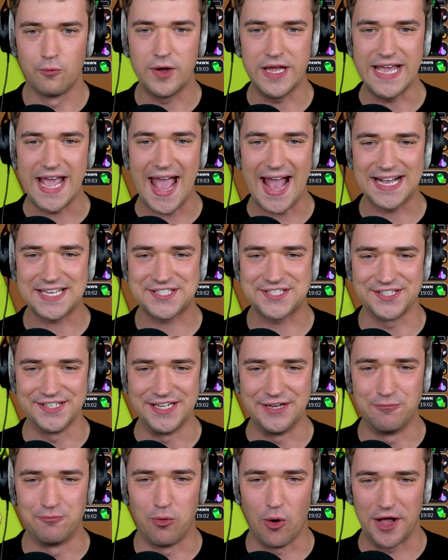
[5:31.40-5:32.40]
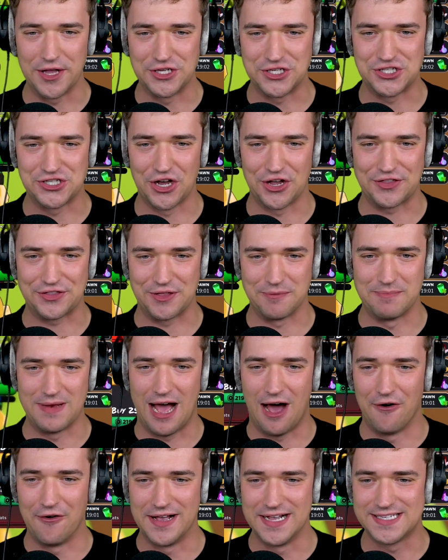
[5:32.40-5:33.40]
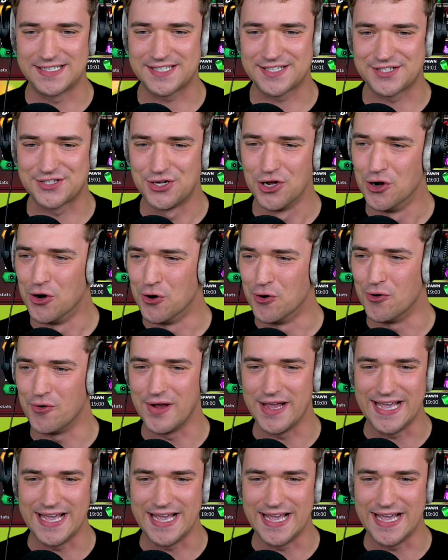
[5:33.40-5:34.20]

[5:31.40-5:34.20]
We actually one-shot them now. It's too